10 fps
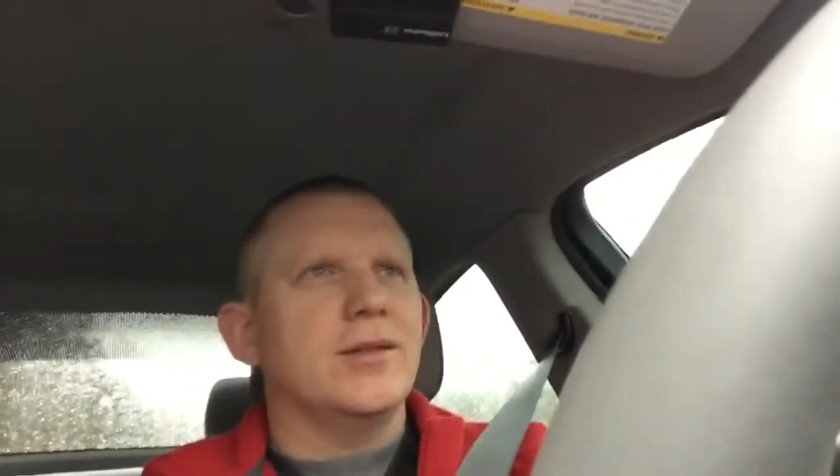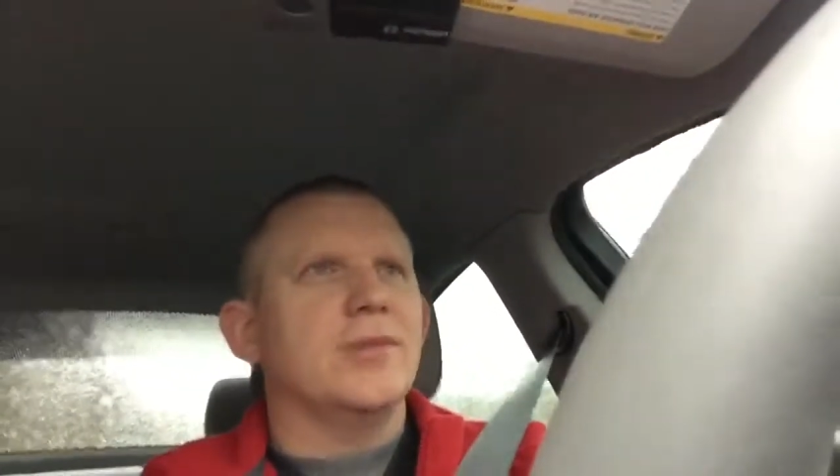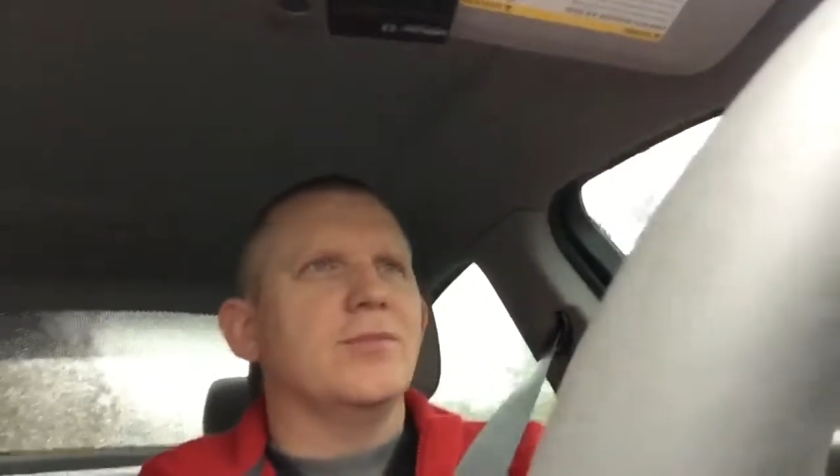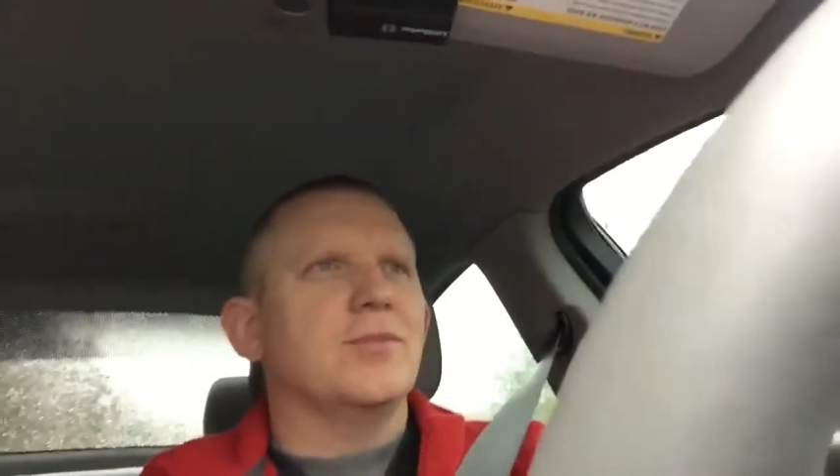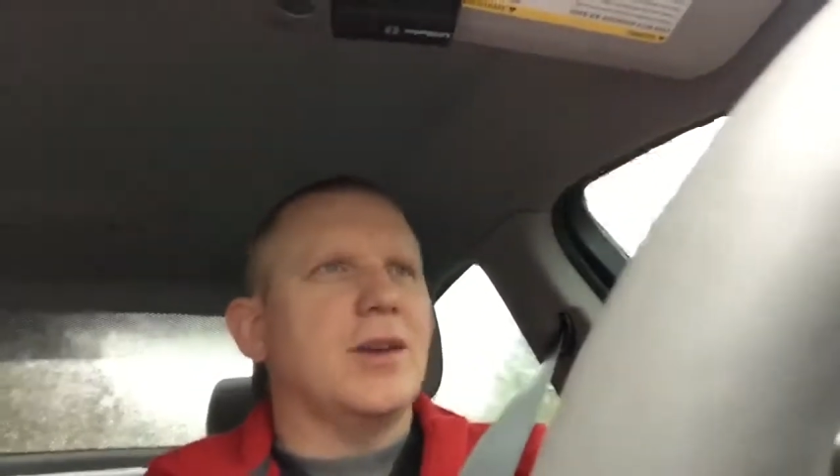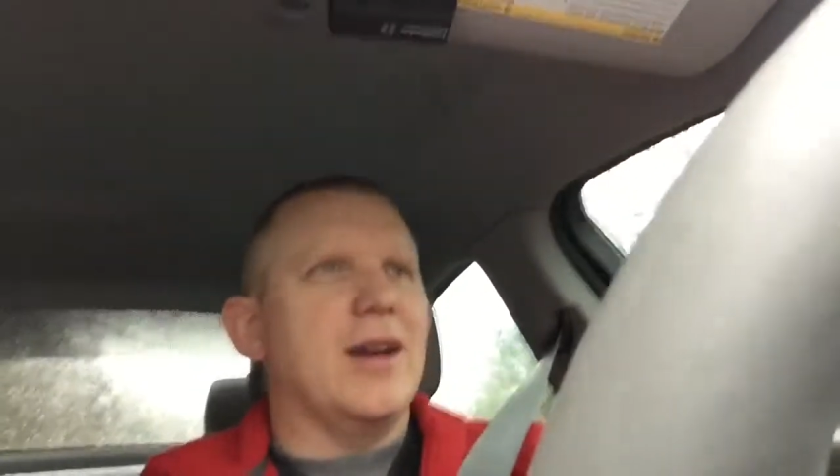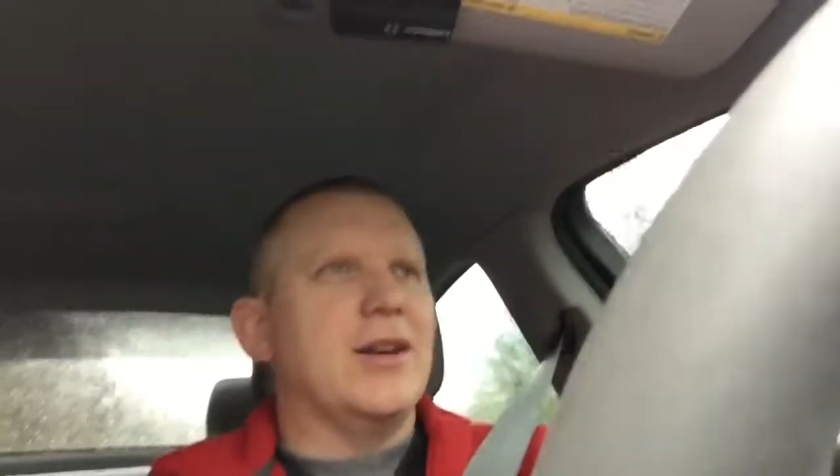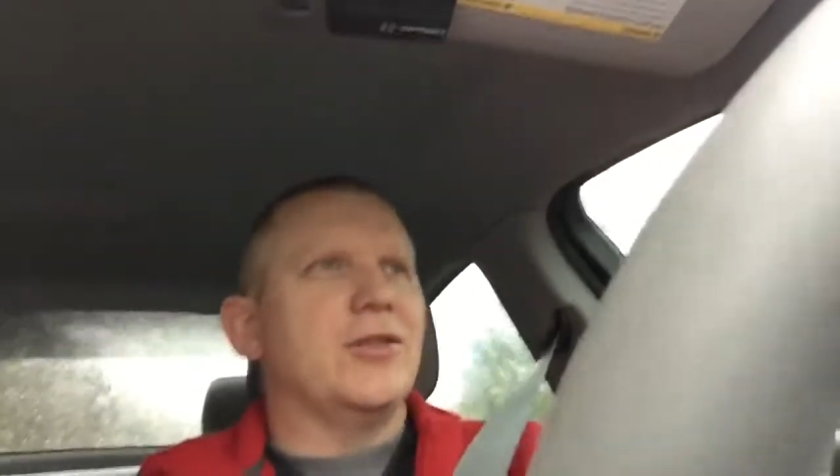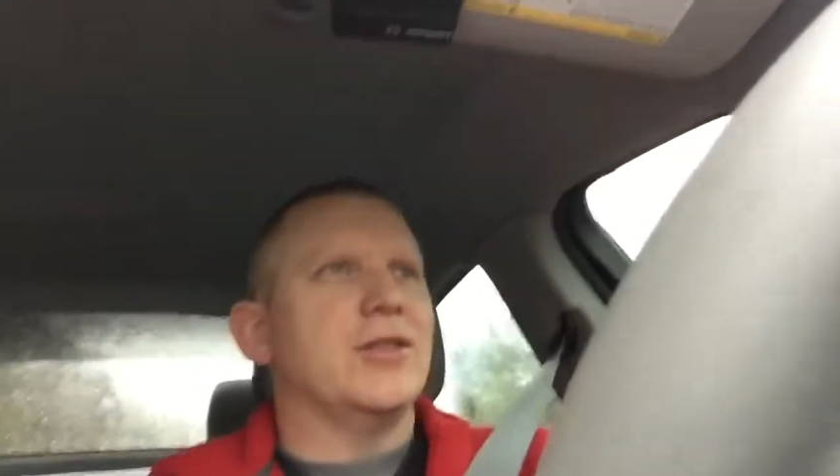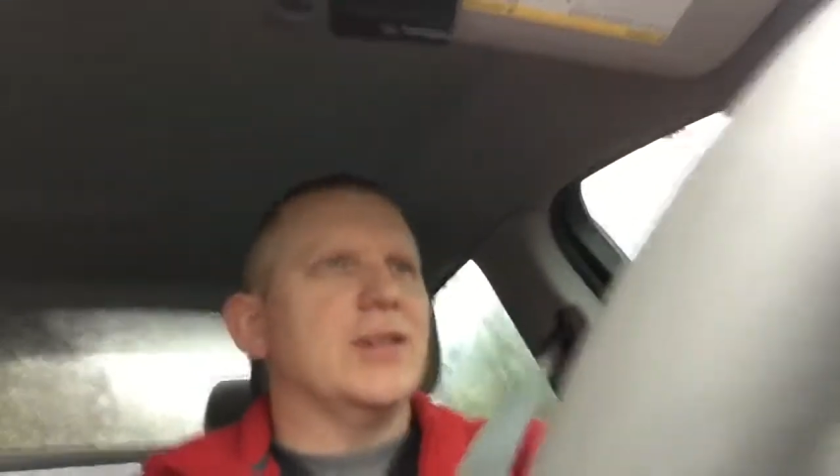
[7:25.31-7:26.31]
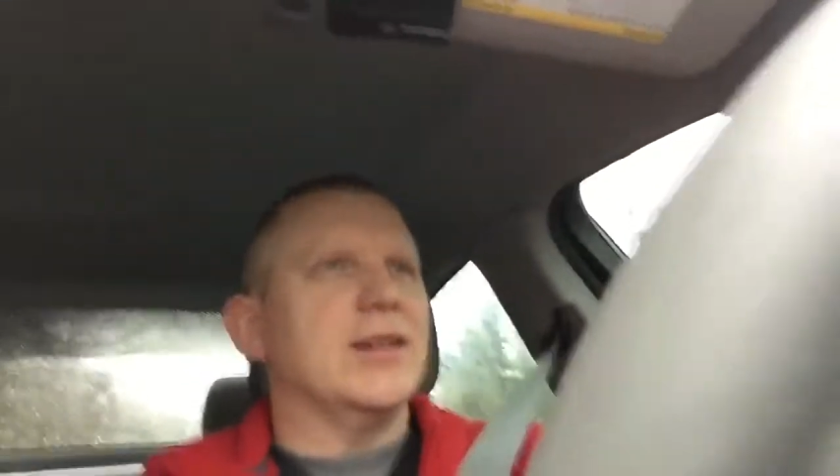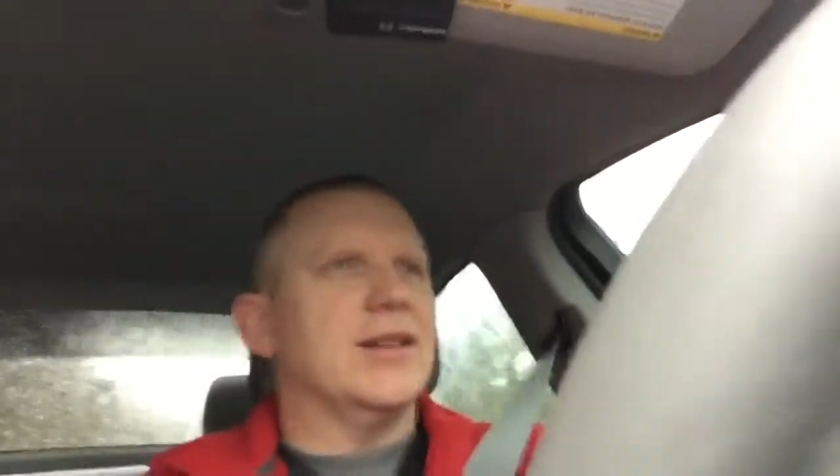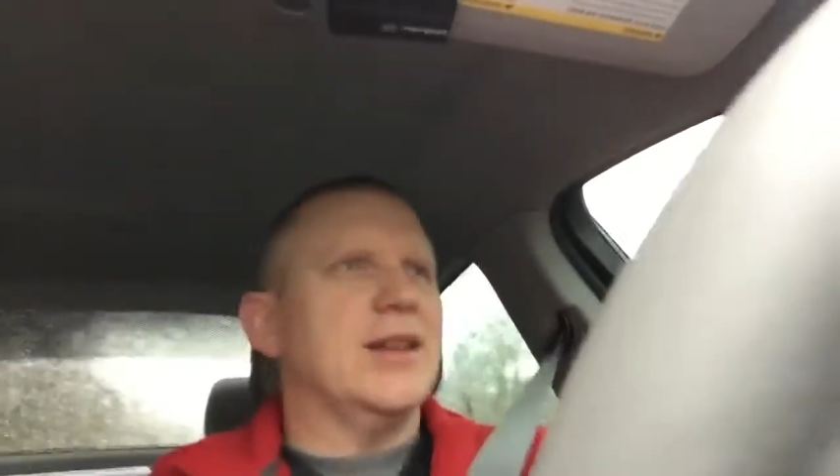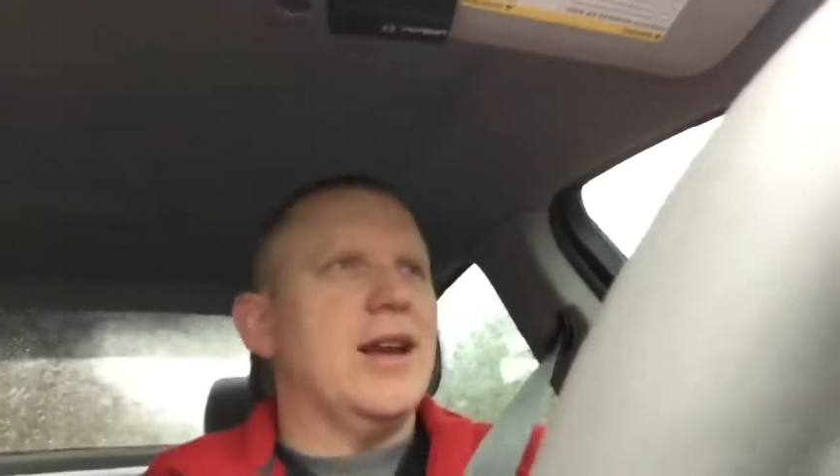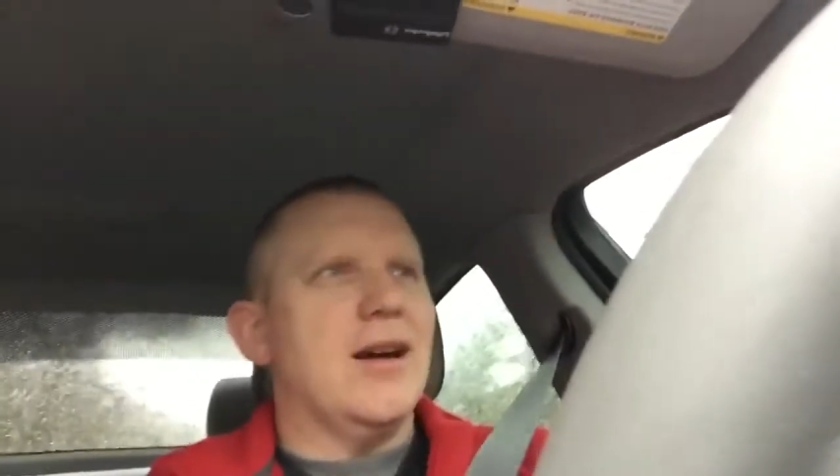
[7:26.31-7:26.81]
It's kind of interesting
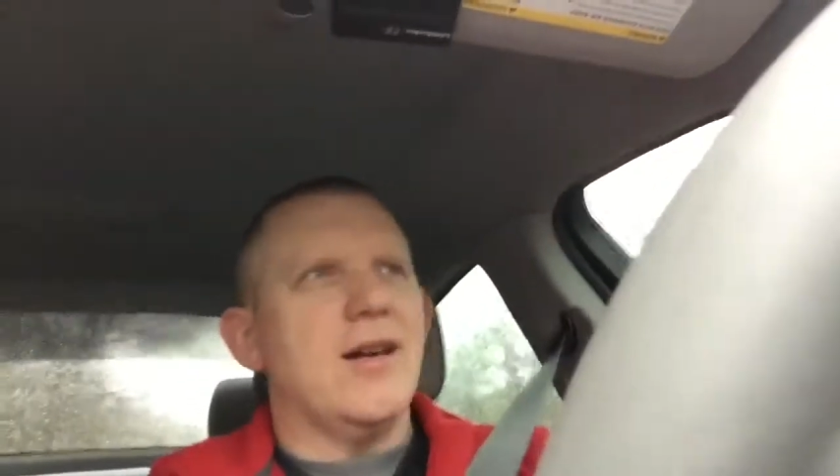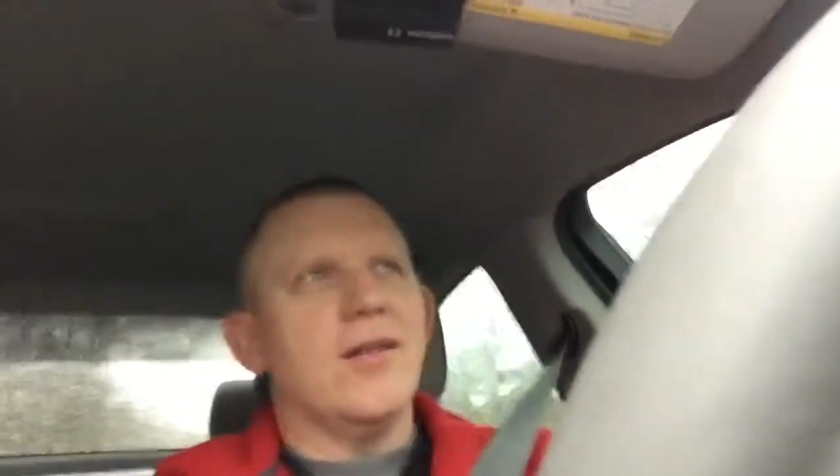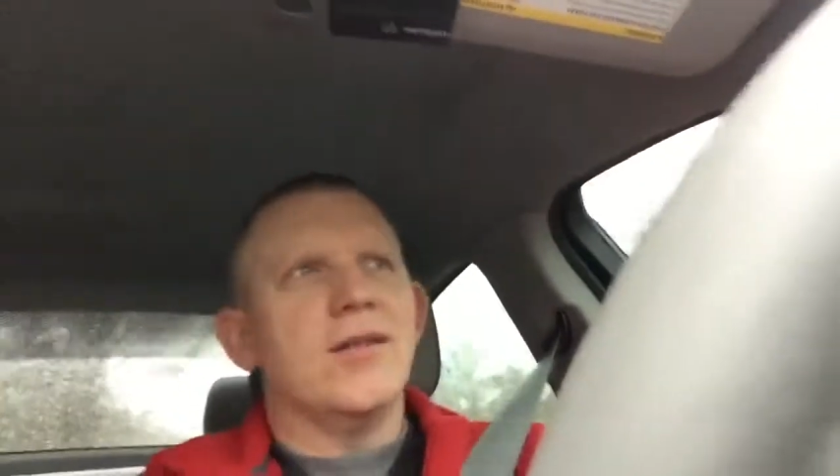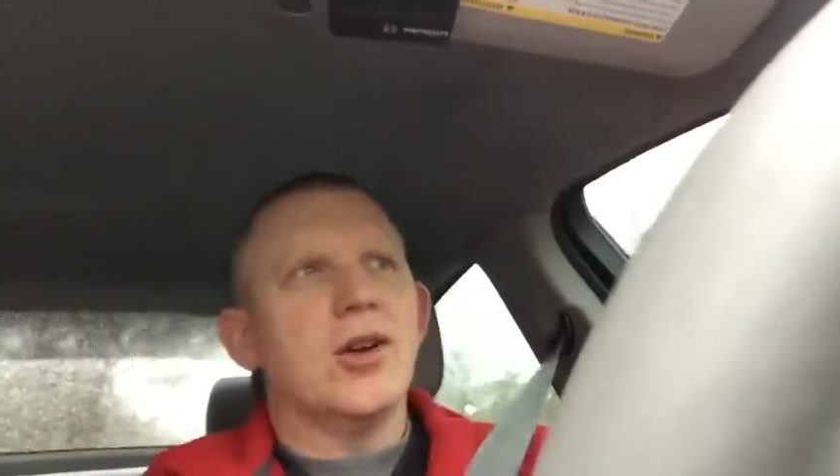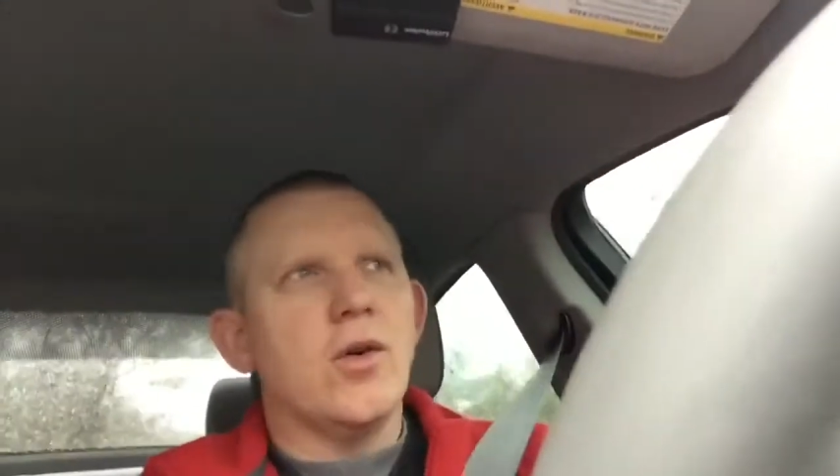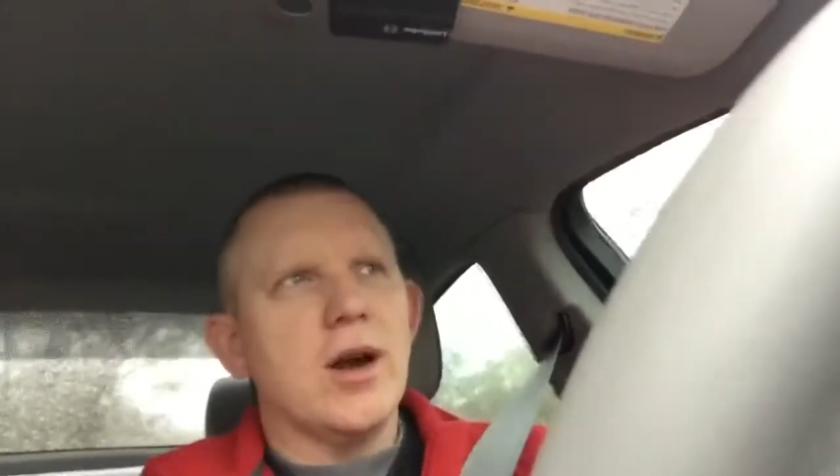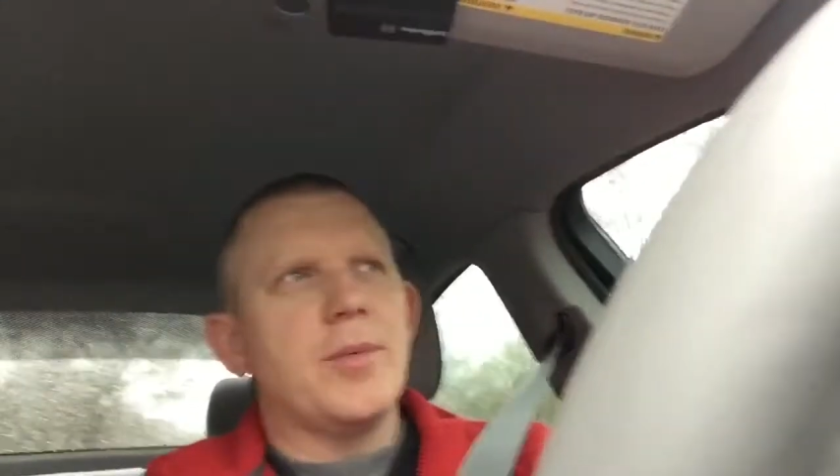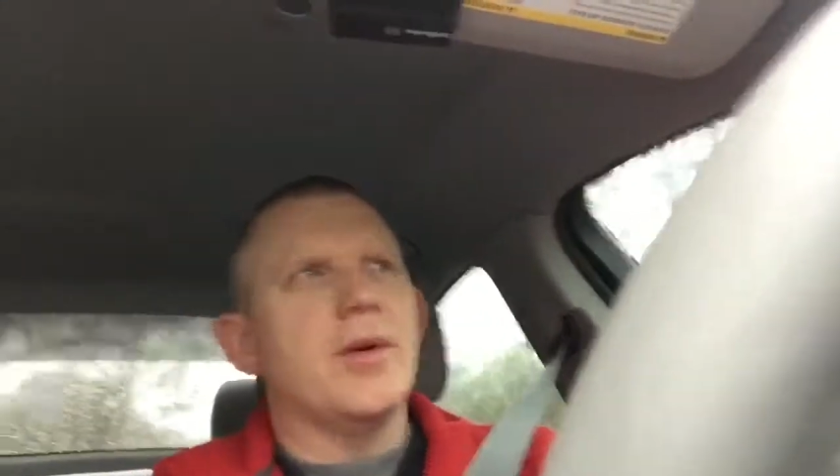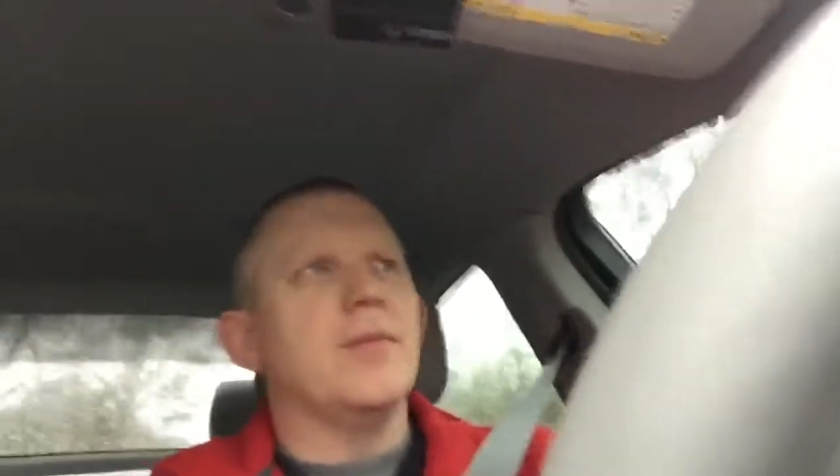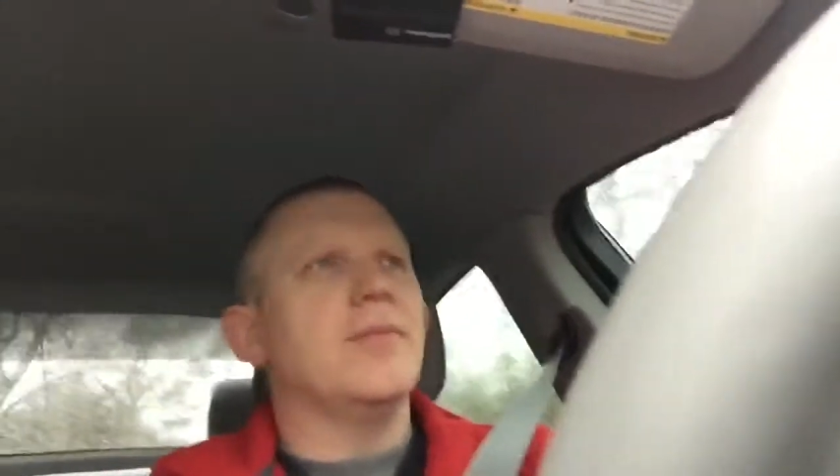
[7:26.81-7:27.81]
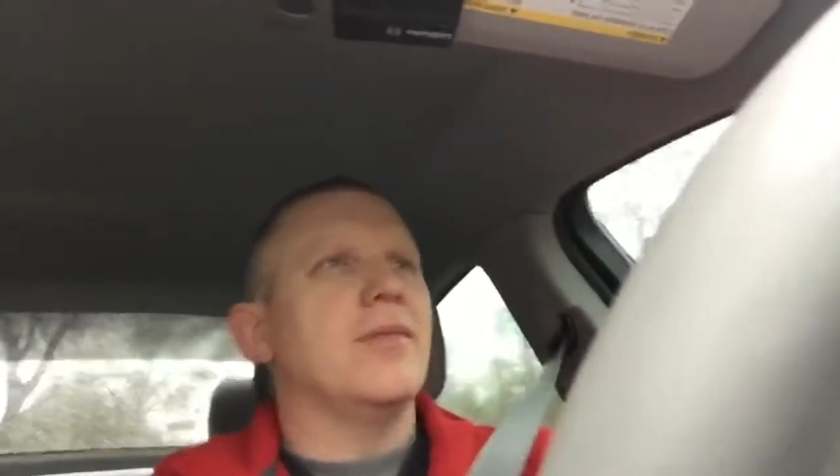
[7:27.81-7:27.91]
to see how going up a